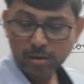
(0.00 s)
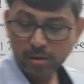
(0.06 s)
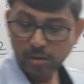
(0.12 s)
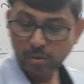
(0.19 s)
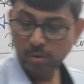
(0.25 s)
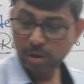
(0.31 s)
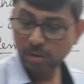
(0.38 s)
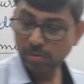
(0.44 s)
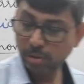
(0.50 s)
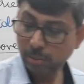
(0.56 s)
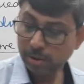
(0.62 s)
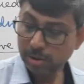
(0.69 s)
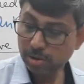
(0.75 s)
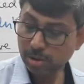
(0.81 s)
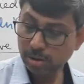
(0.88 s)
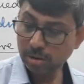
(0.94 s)
Note down the
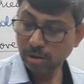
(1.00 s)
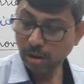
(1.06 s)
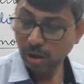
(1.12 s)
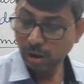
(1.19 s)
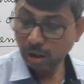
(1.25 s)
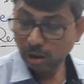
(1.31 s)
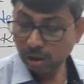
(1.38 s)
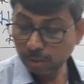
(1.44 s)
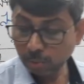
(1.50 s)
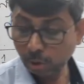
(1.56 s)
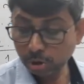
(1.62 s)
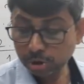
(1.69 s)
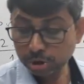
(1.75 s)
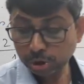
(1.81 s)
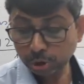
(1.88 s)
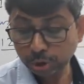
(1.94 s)
question. He
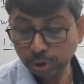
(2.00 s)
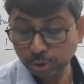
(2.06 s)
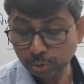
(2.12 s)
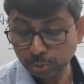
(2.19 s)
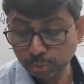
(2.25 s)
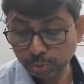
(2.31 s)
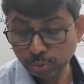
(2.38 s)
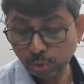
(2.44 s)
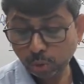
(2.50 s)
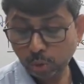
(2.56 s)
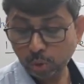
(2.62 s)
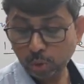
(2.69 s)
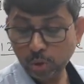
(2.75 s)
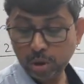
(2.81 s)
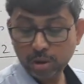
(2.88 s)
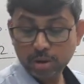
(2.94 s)
was too
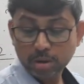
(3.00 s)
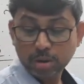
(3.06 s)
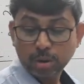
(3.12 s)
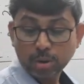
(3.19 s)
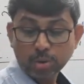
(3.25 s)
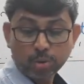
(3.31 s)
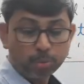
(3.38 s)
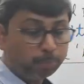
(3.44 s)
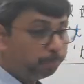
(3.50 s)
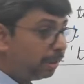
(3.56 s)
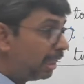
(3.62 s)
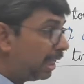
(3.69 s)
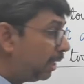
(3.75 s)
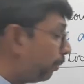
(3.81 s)
old to play